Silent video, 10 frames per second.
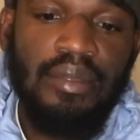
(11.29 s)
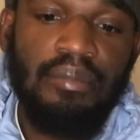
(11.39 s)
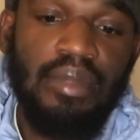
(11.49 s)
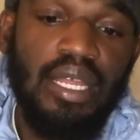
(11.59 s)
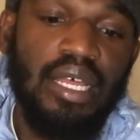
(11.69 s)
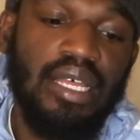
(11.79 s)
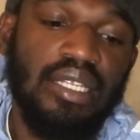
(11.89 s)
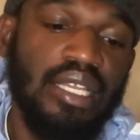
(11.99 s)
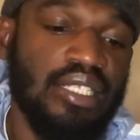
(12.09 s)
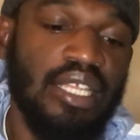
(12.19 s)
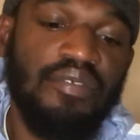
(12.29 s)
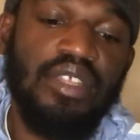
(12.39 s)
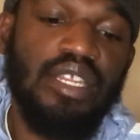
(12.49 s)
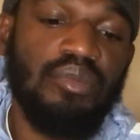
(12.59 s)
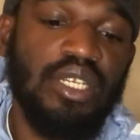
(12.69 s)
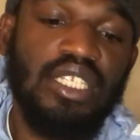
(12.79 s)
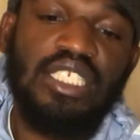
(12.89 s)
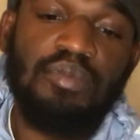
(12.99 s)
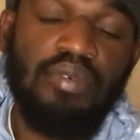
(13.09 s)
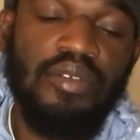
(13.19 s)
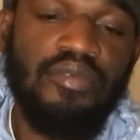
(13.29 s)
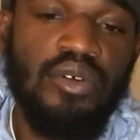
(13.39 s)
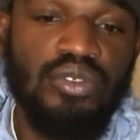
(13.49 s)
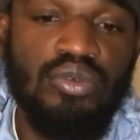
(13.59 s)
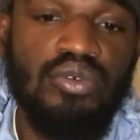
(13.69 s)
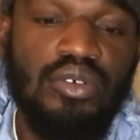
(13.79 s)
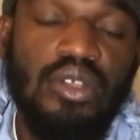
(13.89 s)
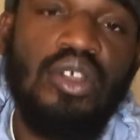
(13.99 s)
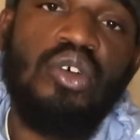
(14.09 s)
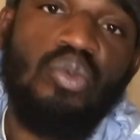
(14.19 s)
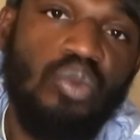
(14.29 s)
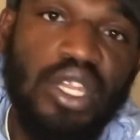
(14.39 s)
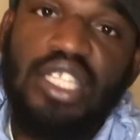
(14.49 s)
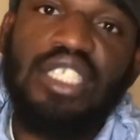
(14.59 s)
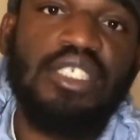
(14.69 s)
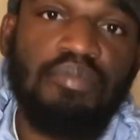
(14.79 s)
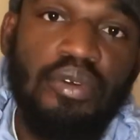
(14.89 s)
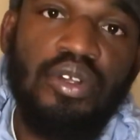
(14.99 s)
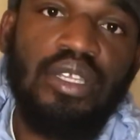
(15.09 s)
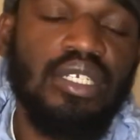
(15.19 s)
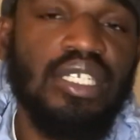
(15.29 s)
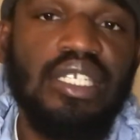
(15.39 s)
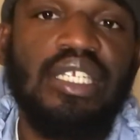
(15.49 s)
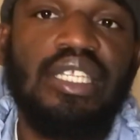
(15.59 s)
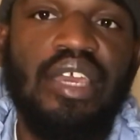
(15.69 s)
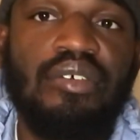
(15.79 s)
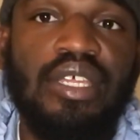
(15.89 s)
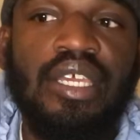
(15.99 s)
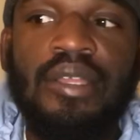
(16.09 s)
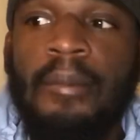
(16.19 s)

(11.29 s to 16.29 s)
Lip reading: but I definitely didn't want to disappoint folks who wanted the support and couldn't get down there